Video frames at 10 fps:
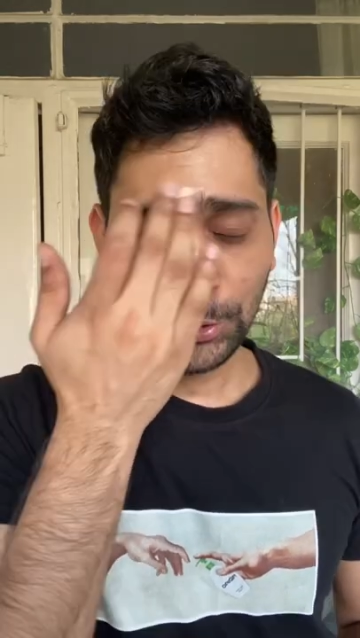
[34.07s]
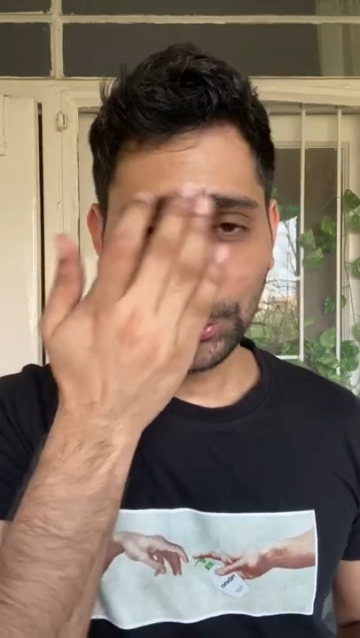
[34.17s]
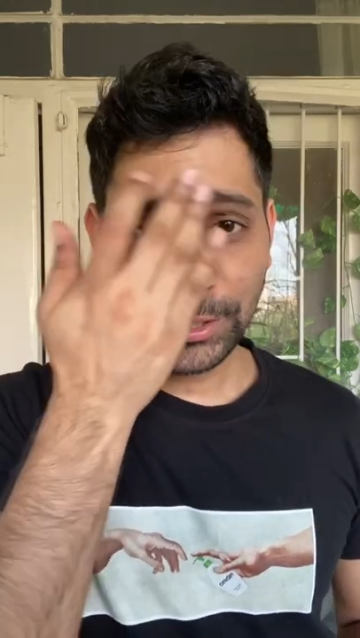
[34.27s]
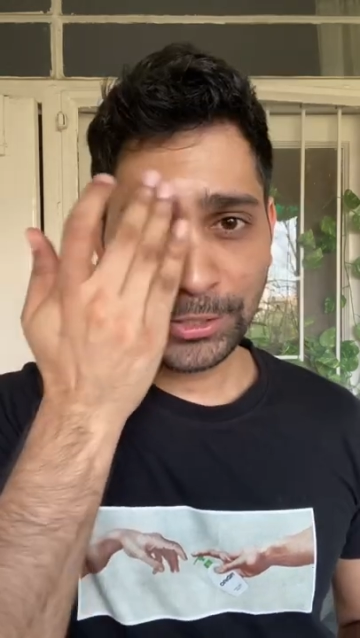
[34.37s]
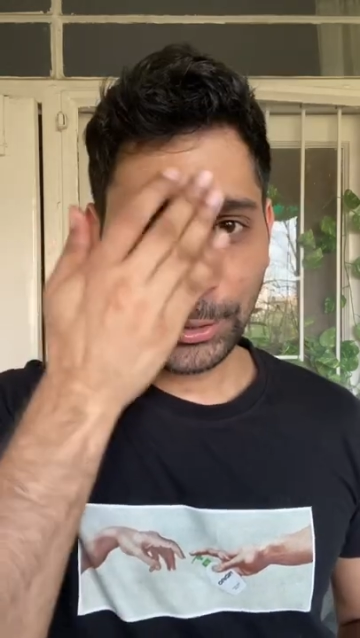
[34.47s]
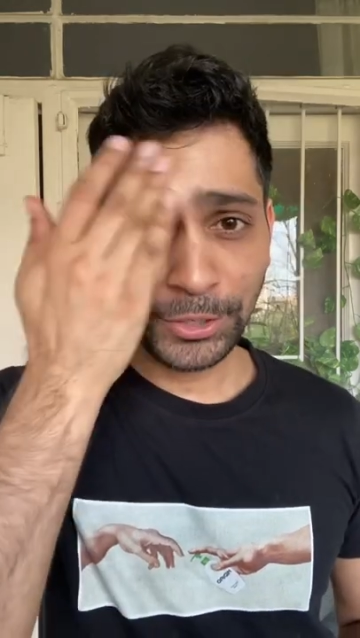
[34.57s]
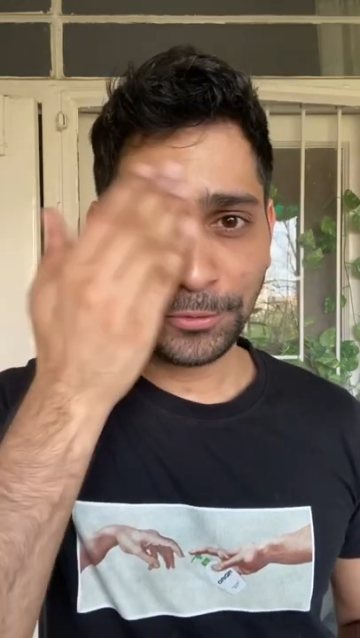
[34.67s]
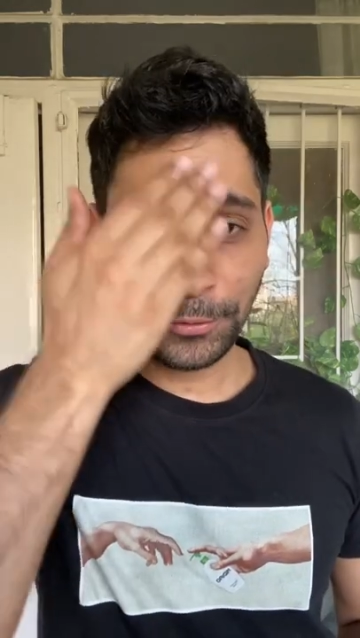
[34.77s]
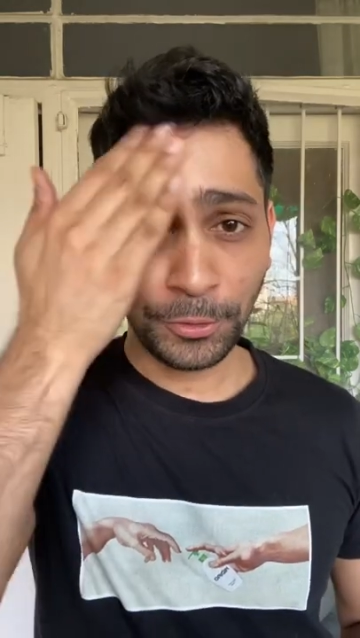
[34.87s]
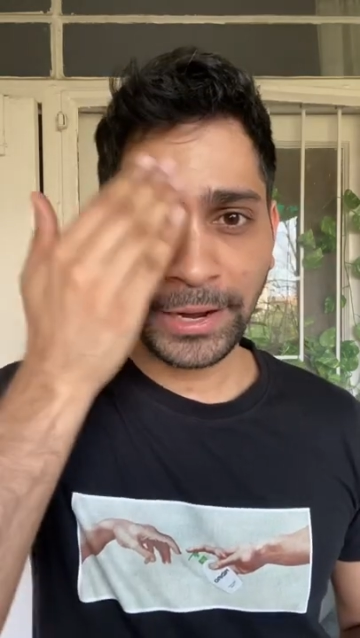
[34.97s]
can use this on your
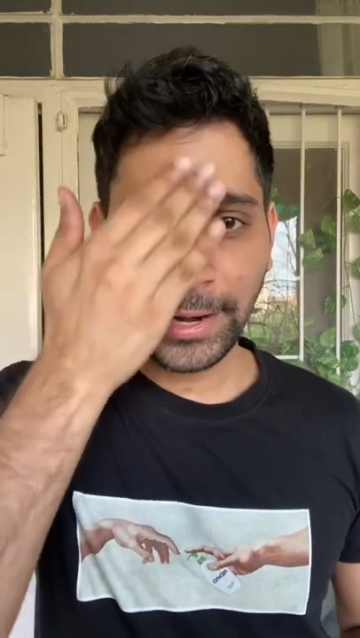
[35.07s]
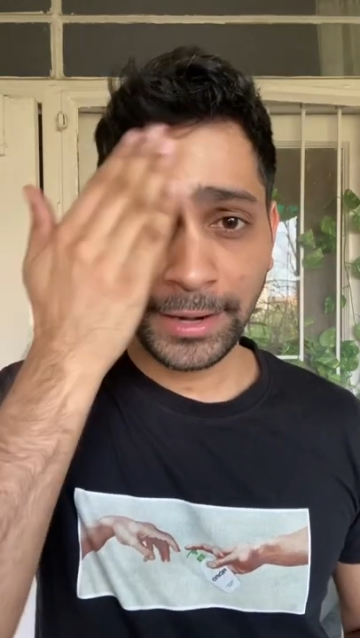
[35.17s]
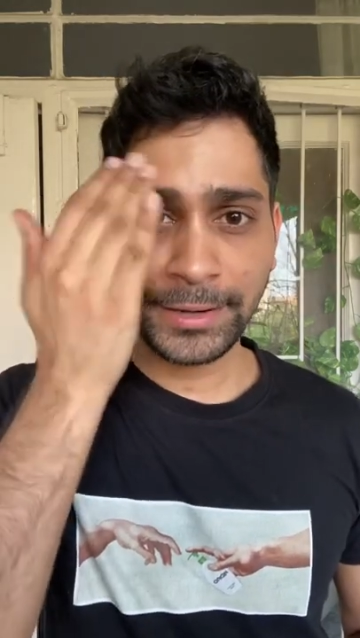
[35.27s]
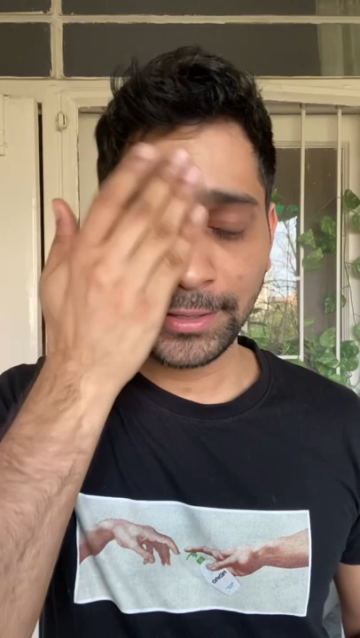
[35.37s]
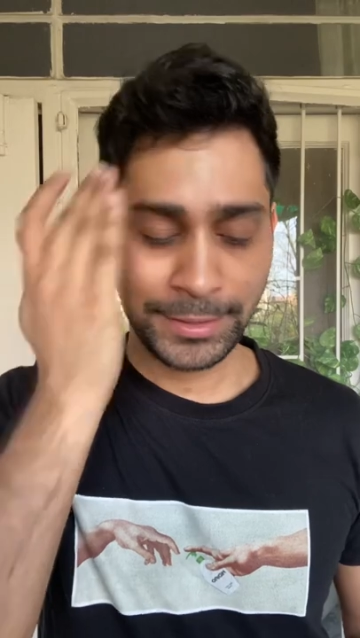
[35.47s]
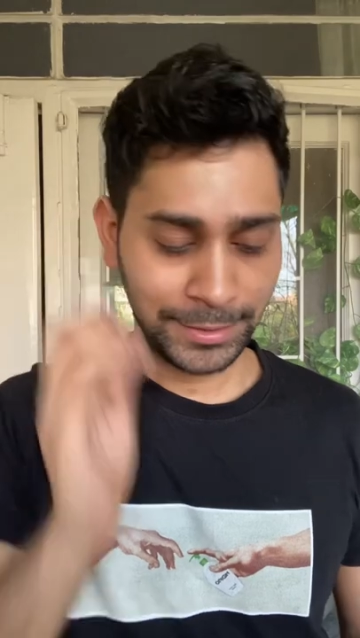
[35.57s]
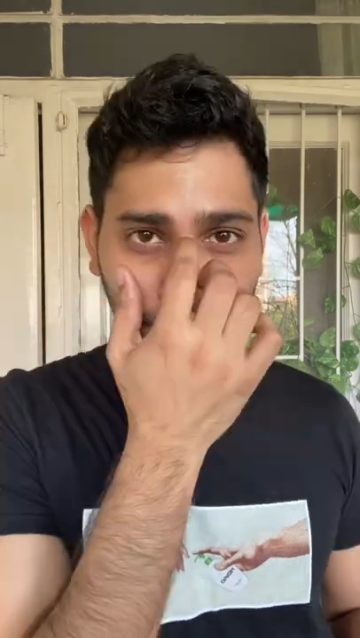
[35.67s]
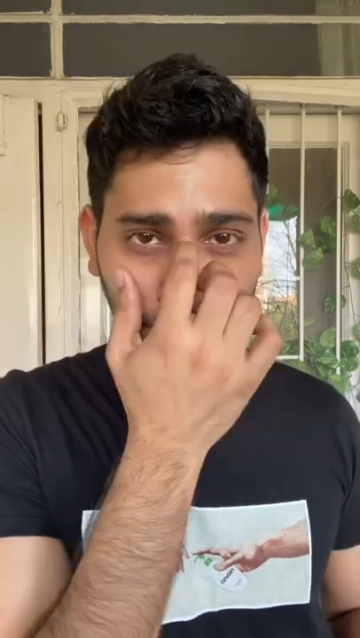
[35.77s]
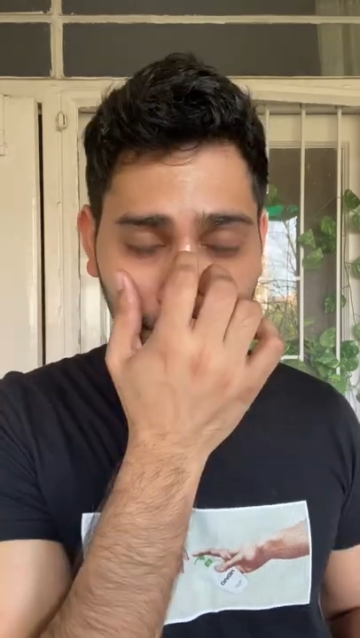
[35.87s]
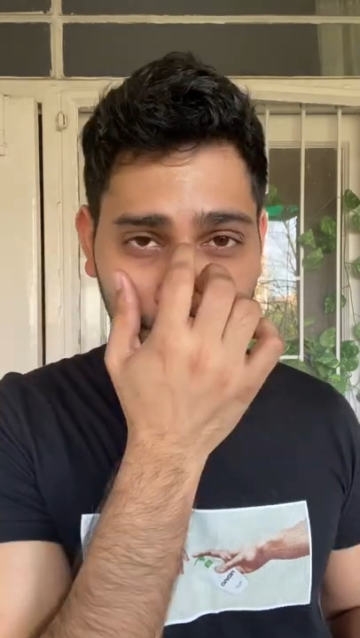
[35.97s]
forehead,
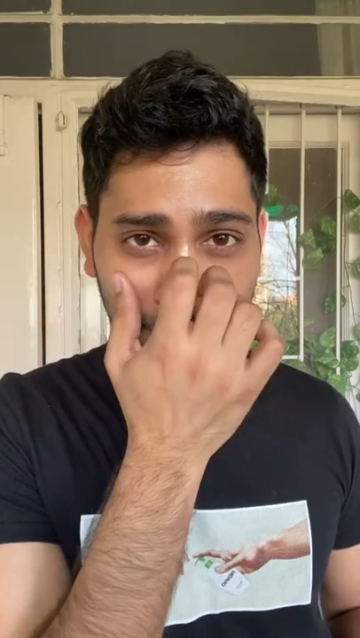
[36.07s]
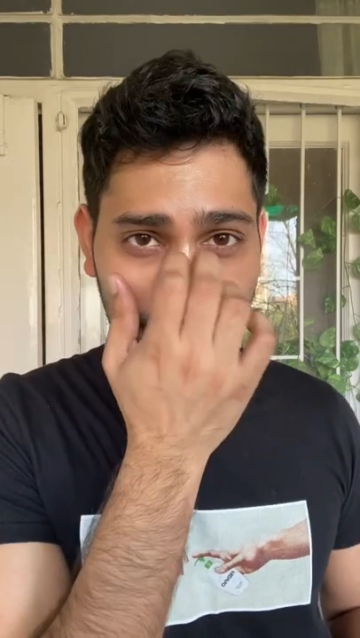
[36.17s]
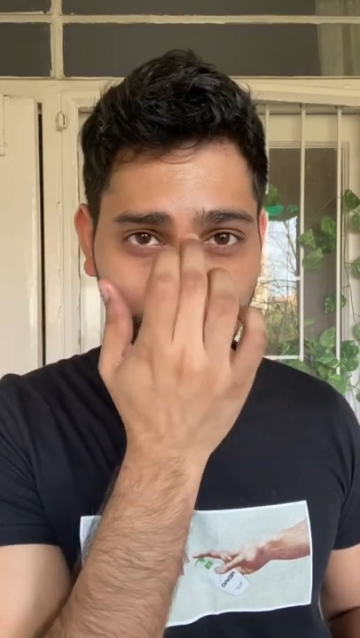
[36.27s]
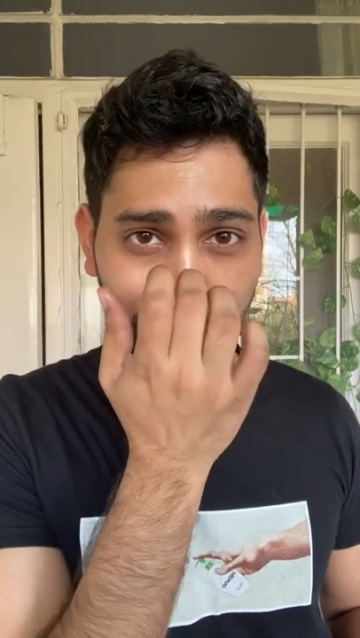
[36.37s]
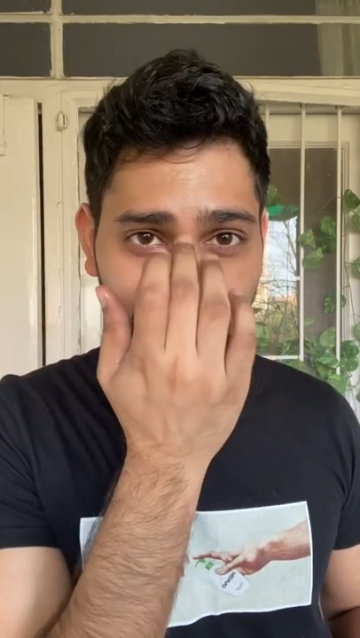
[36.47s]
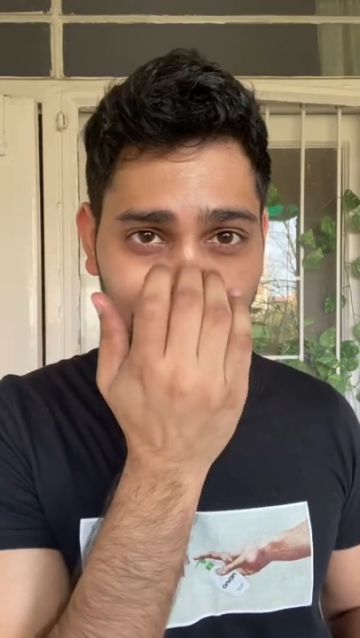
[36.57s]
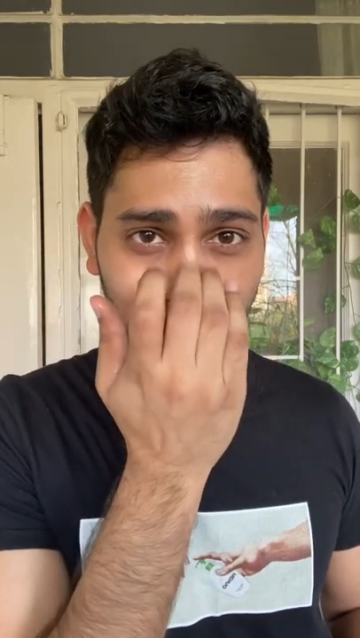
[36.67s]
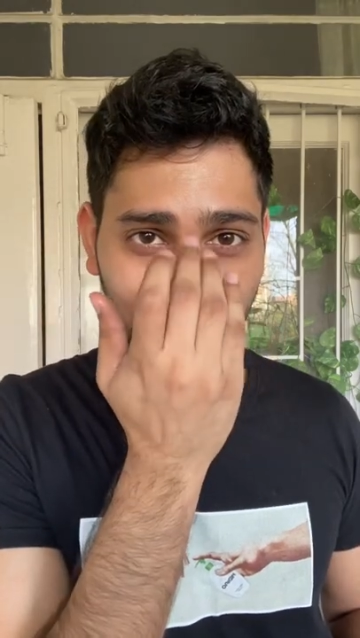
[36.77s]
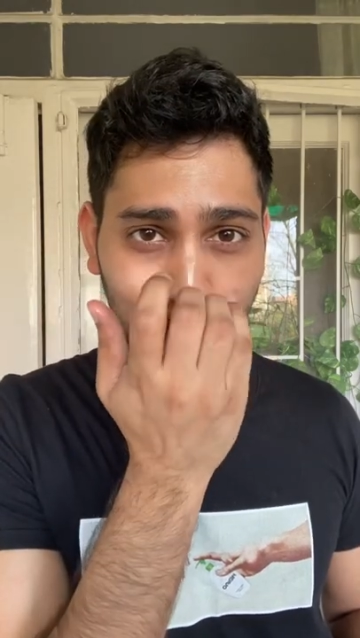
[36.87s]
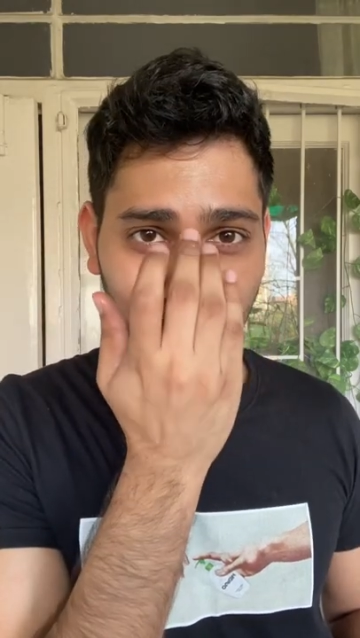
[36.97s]
on this part of the
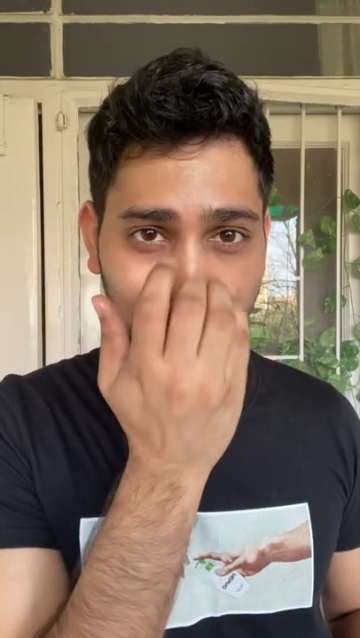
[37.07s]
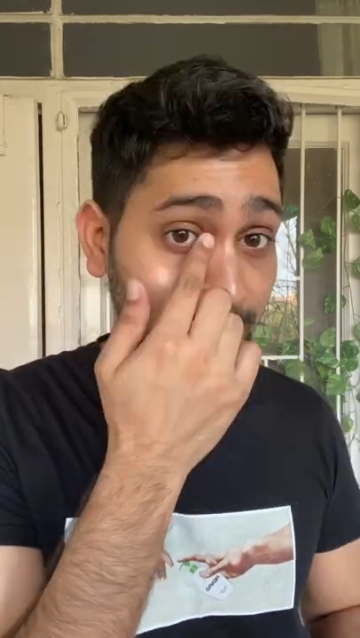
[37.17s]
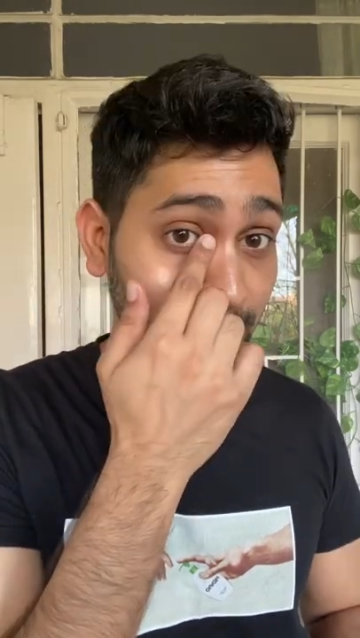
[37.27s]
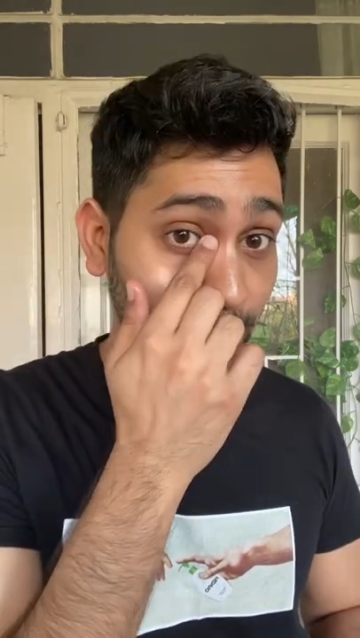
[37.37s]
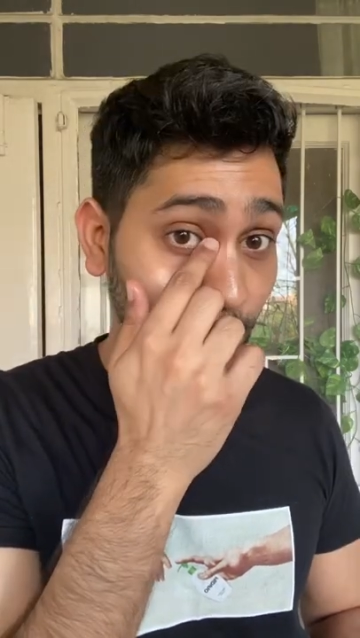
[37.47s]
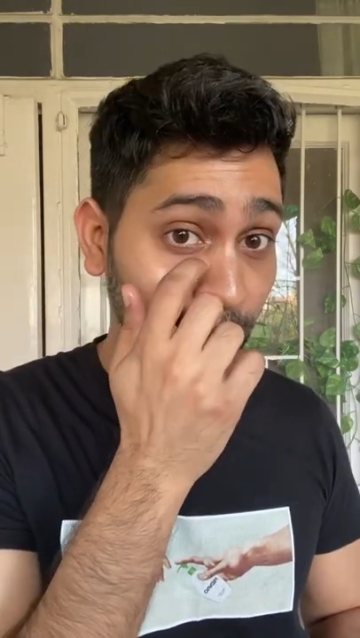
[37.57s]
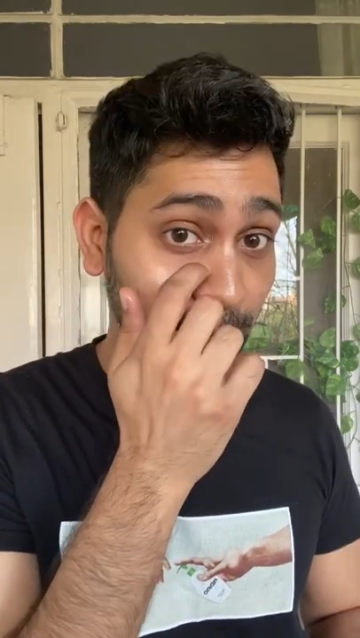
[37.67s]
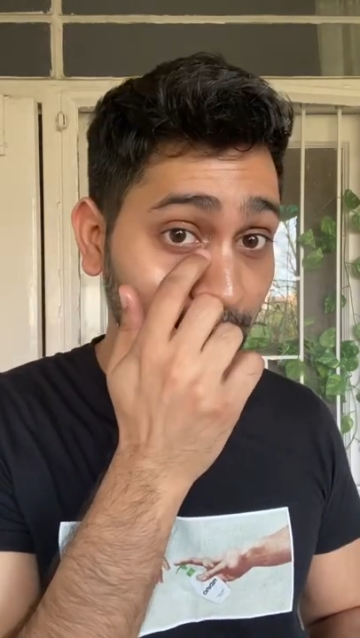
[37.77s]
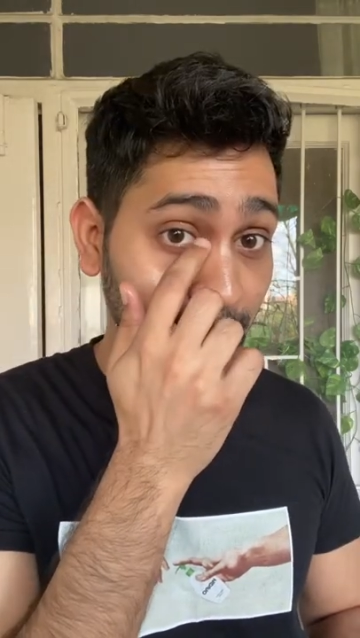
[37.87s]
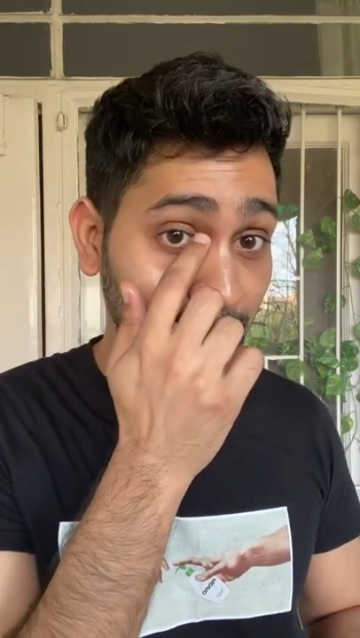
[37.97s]
nose, an inner
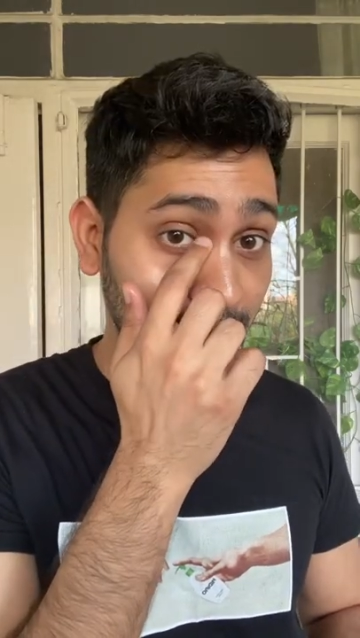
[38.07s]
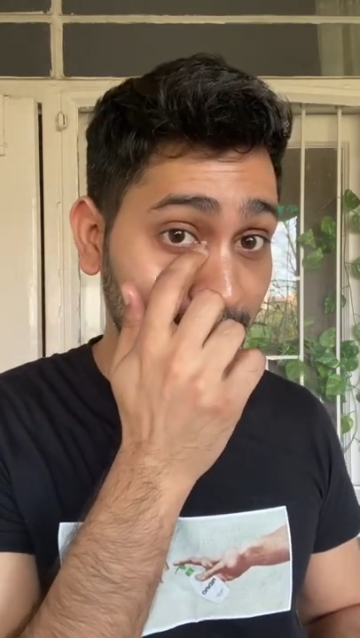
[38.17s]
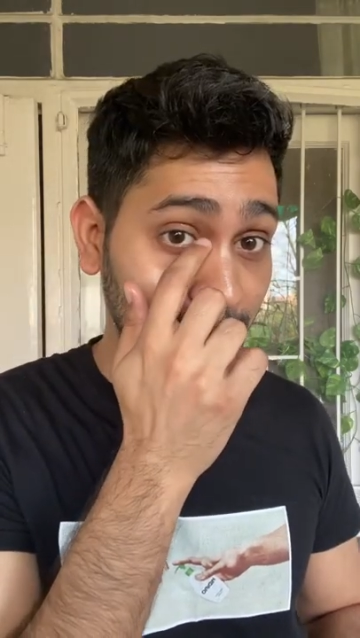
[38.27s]
corner highlight,